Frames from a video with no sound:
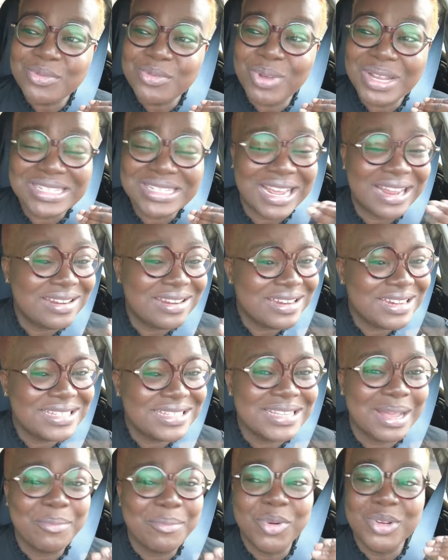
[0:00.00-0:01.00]
where their
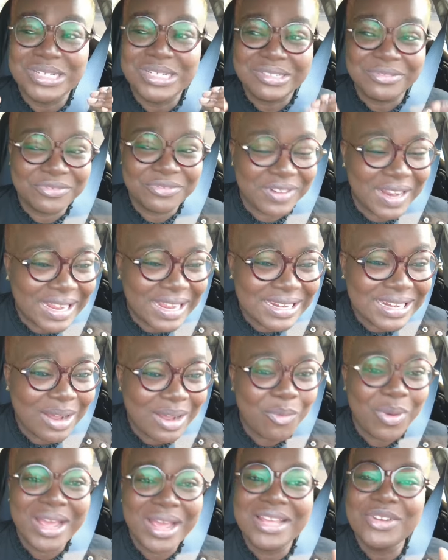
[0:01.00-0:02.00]
needs are more defined
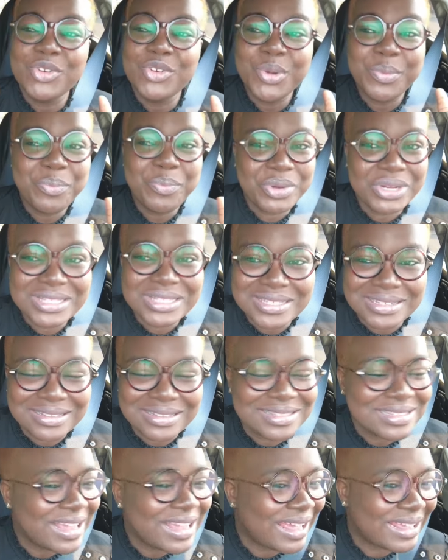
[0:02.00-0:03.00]
and we're entering
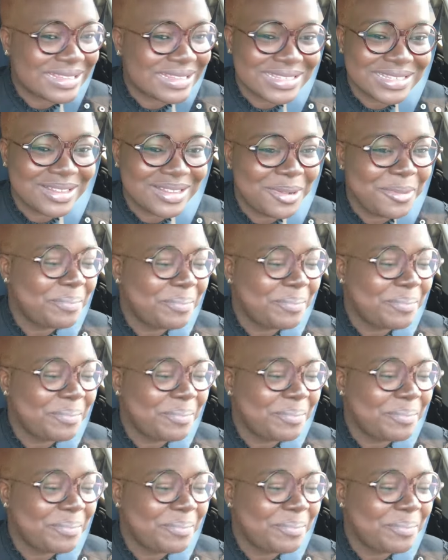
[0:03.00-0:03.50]
preteens, guys,